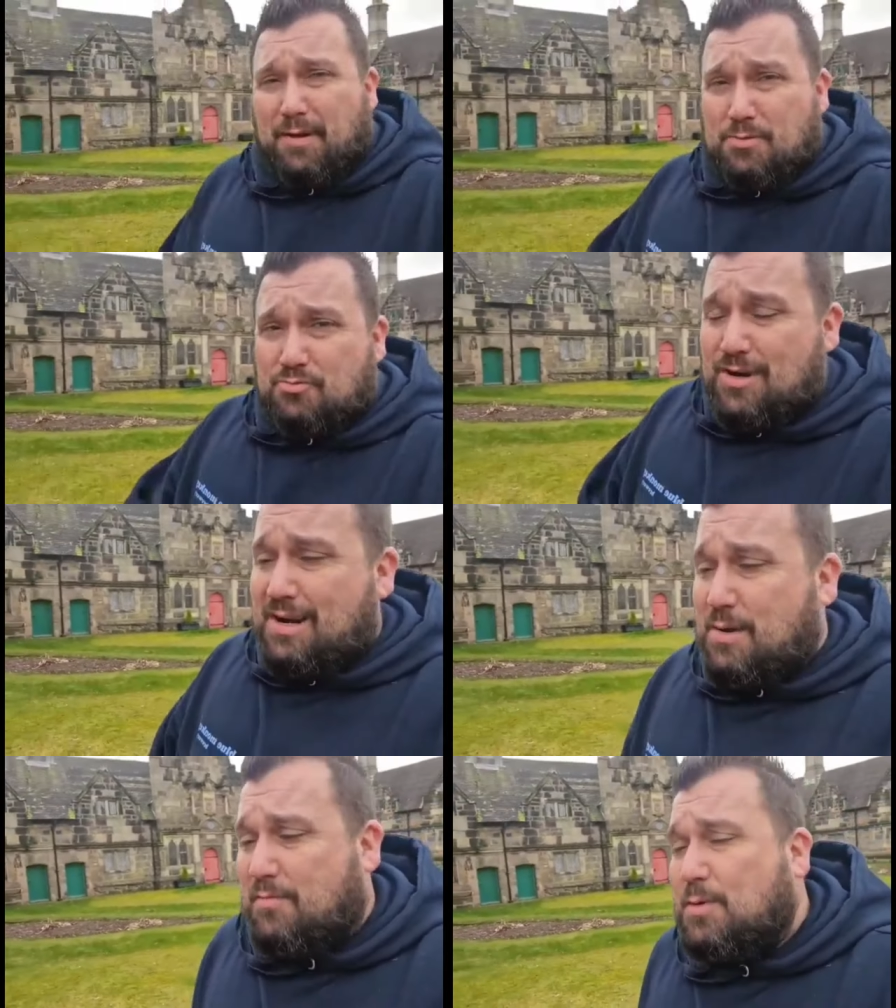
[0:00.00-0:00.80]
I was really
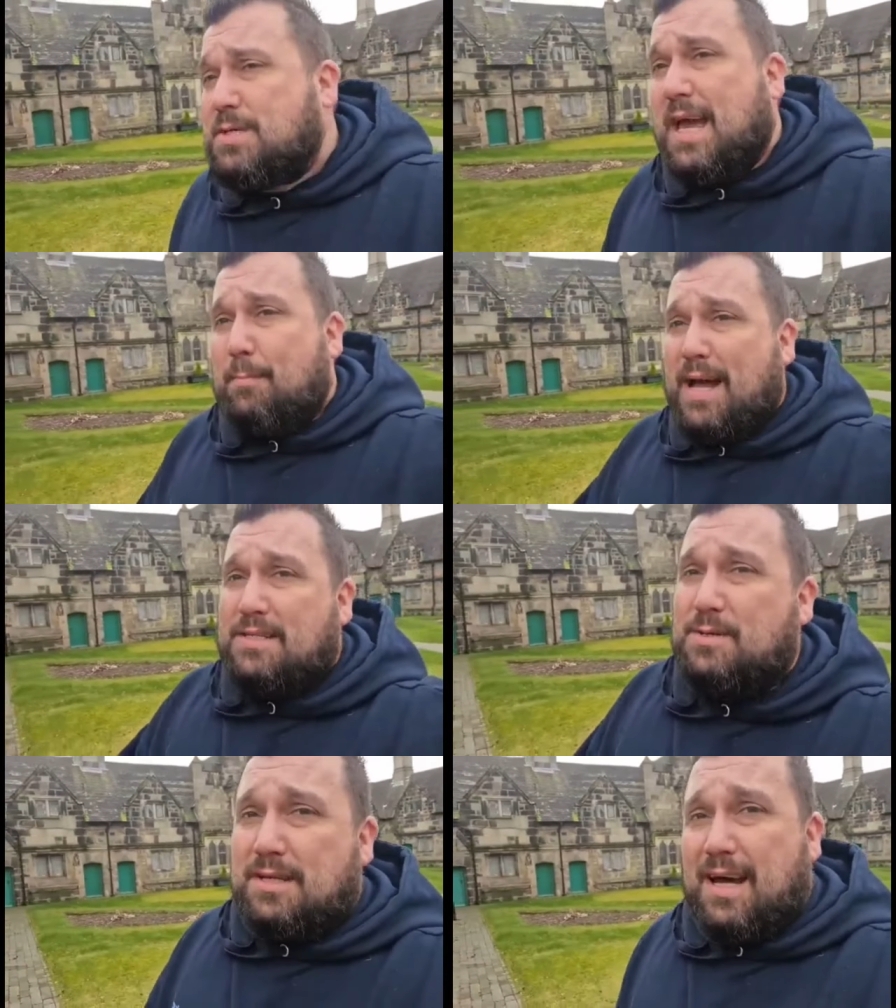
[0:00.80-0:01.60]
looking forward to getting back to
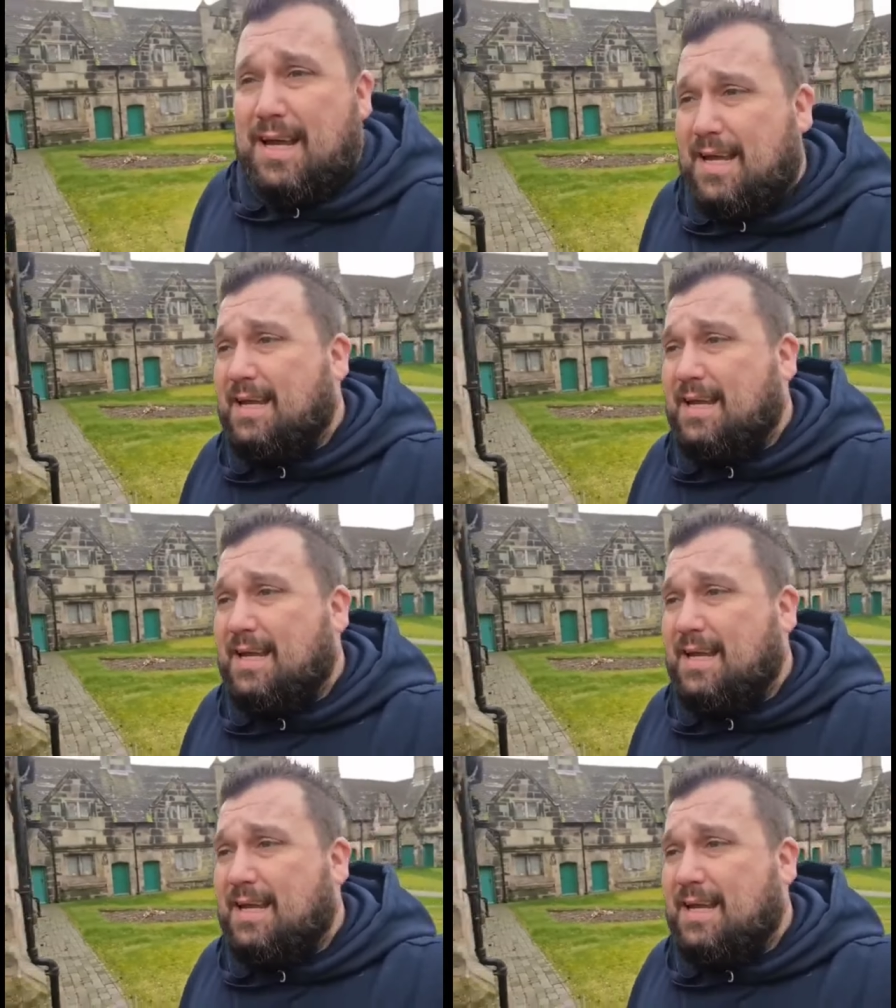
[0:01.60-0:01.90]
today.